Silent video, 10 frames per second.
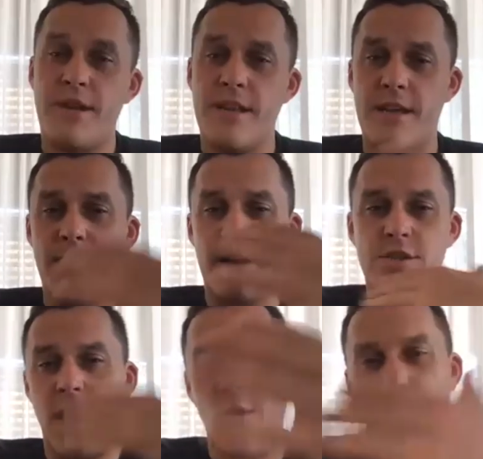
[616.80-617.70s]
pretty
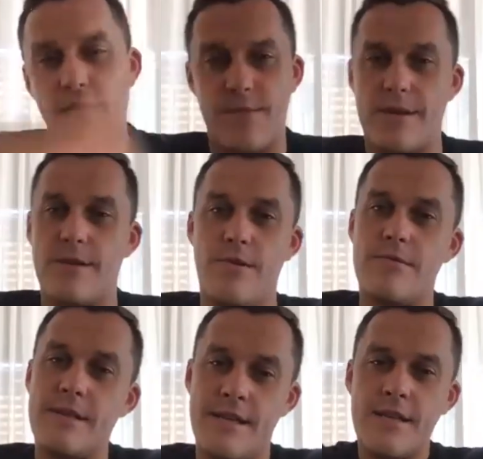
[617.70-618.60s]
much out from the
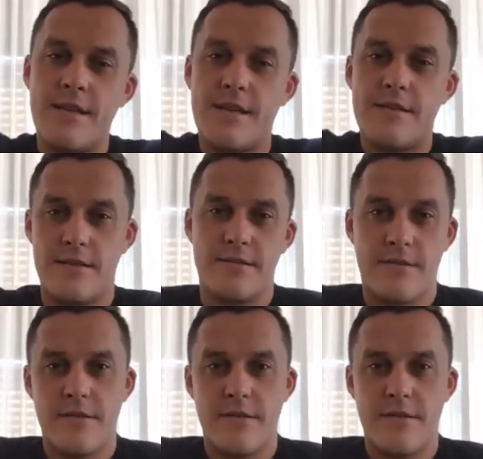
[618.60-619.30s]
goal in that case, yes.